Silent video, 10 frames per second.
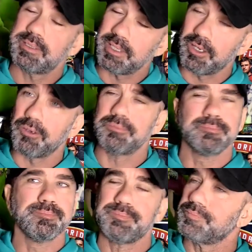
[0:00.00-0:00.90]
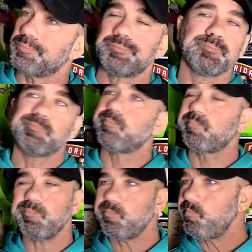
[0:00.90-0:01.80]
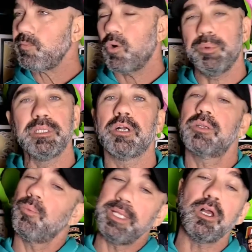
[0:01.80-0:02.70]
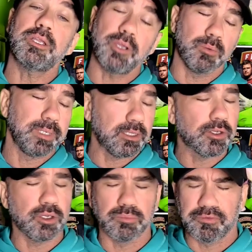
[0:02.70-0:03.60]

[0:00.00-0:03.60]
So We look good. We look good.